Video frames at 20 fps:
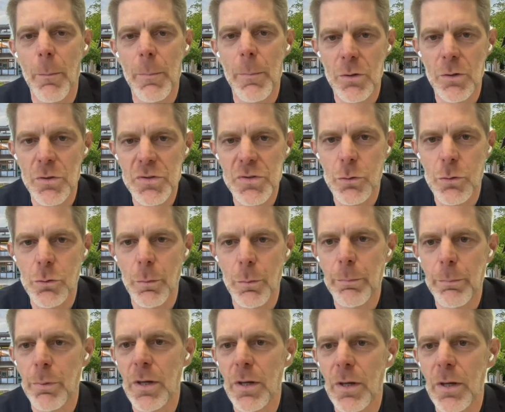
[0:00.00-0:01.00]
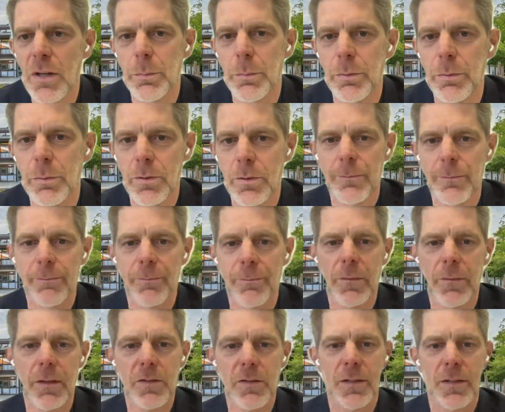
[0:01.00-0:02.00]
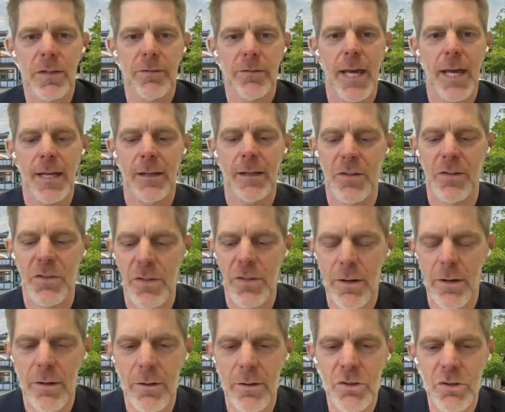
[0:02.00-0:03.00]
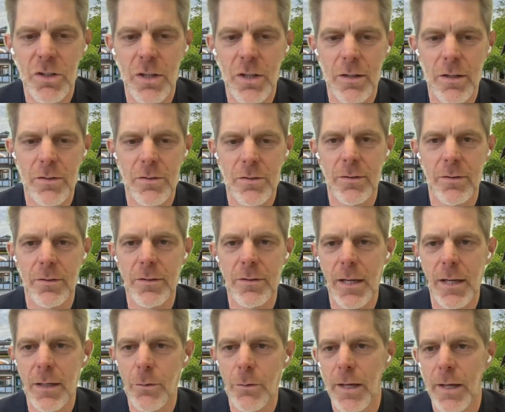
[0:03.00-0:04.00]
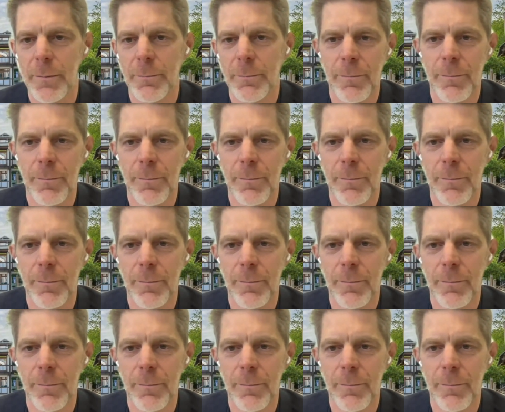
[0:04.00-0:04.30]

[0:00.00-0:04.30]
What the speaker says: is our middle school principal. Let's see if Natalie's there. There she is. Take it